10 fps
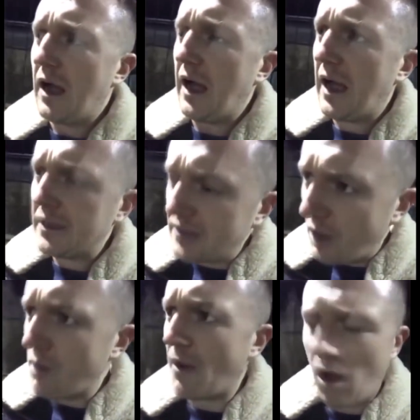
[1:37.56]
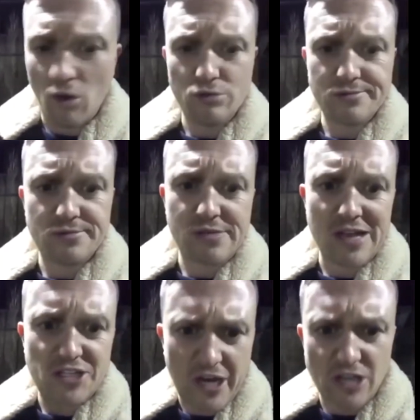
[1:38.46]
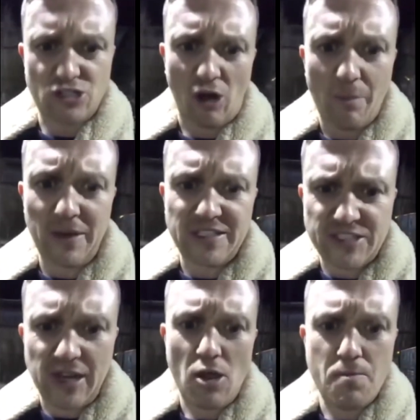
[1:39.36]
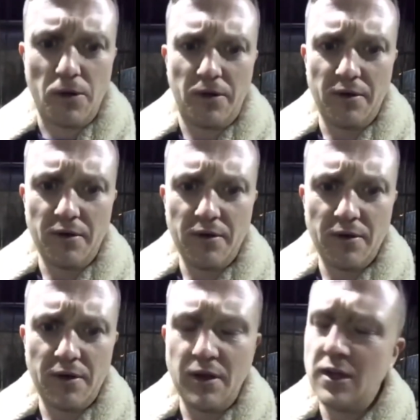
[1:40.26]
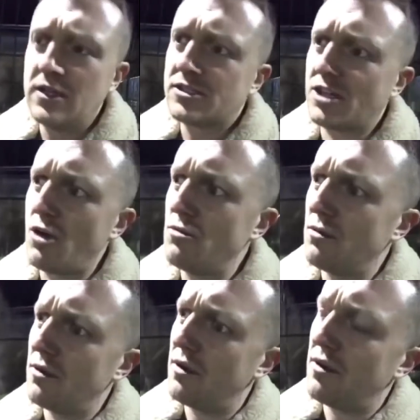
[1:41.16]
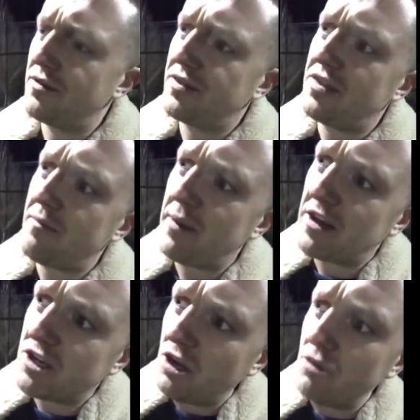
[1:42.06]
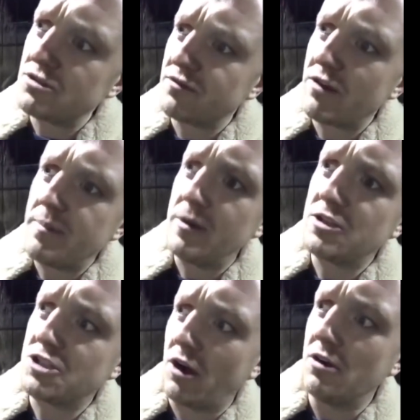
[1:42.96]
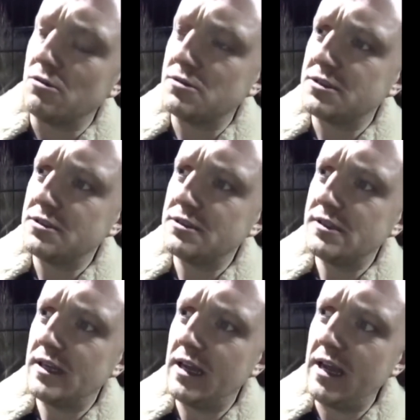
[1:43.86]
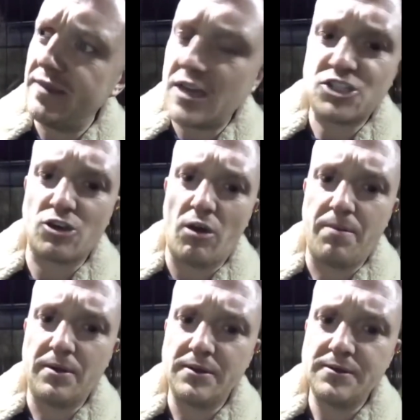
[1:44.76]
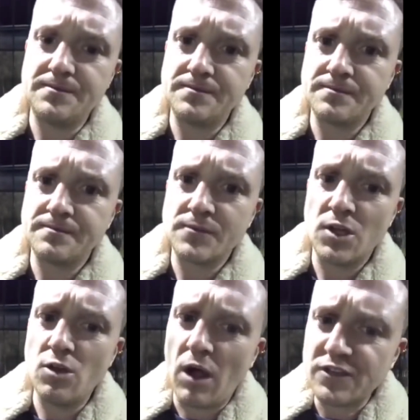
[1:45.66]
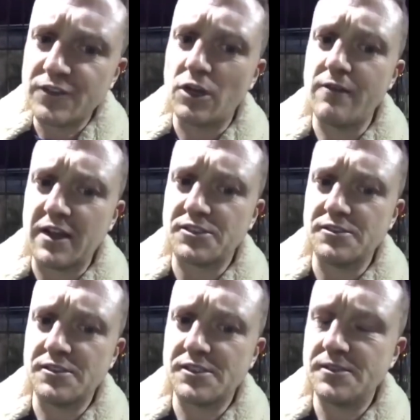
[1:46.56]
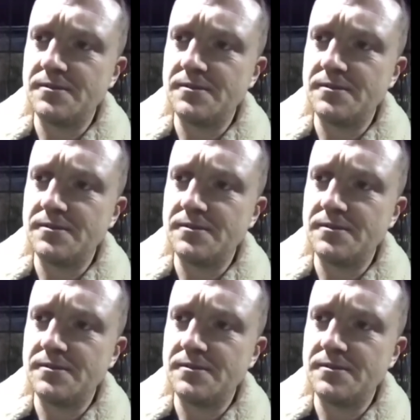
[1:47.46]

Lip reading: and lo and behold, their chicken shop is still open. So they've been accused of raping a child in their shop who asked for directions,